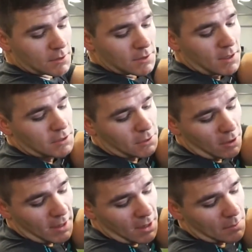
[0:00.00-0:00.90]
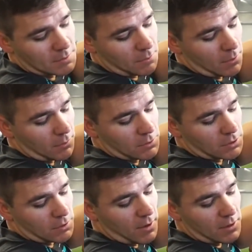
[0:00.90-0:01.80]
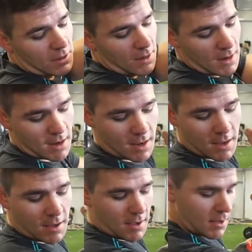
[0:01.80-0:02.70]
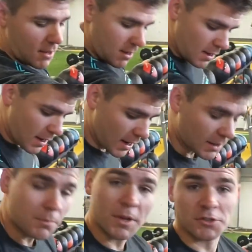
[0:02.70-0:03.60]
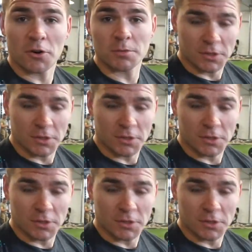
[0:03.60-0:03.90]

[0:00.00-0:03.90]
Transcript: Because your long head comes just around here and makes your arms